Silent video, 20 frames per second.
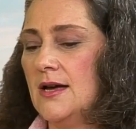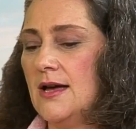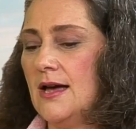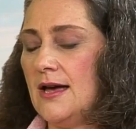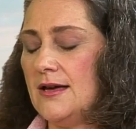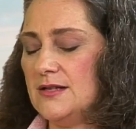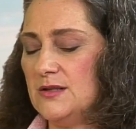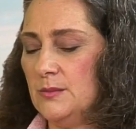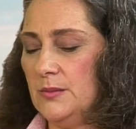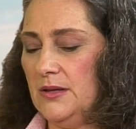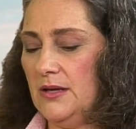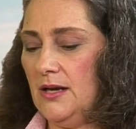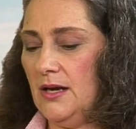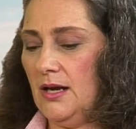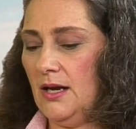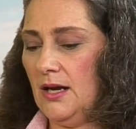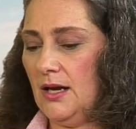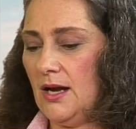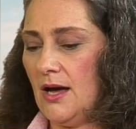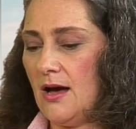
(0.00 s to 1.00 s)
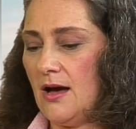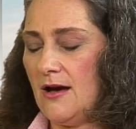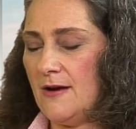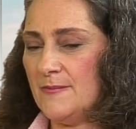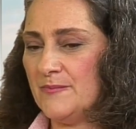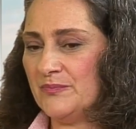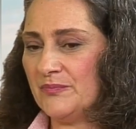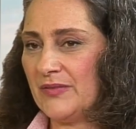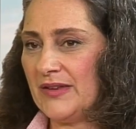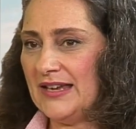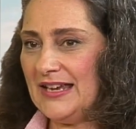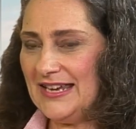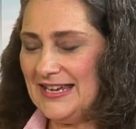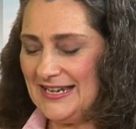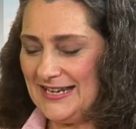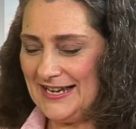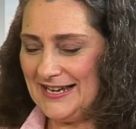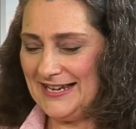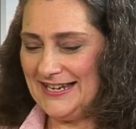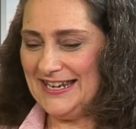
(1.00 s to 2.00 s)
as being
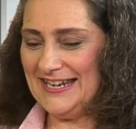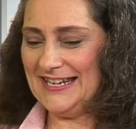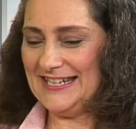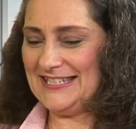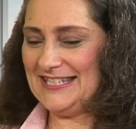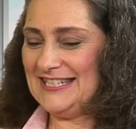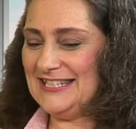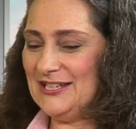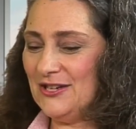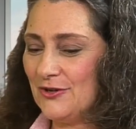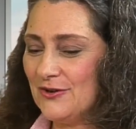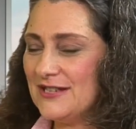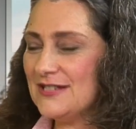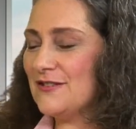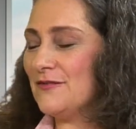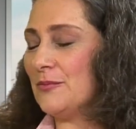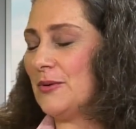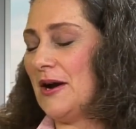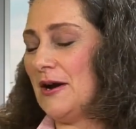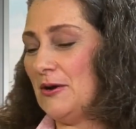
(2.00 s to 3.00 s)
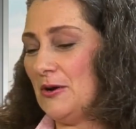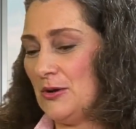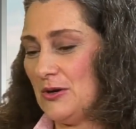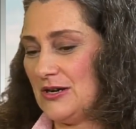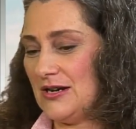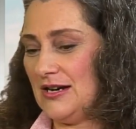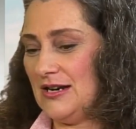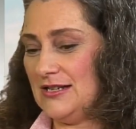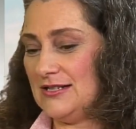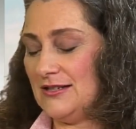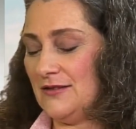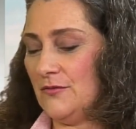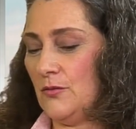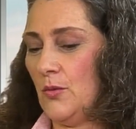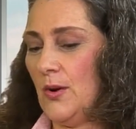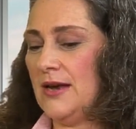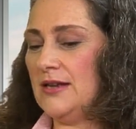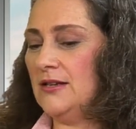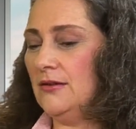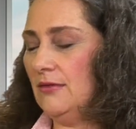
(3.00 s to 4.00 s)
in a series of priorities of
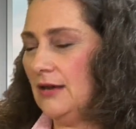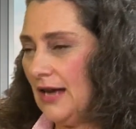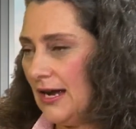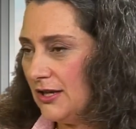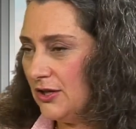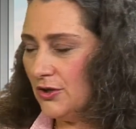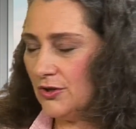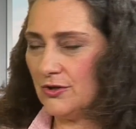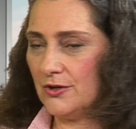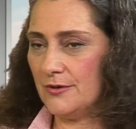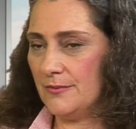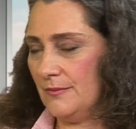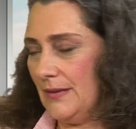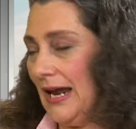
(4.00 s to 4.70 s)
when you get your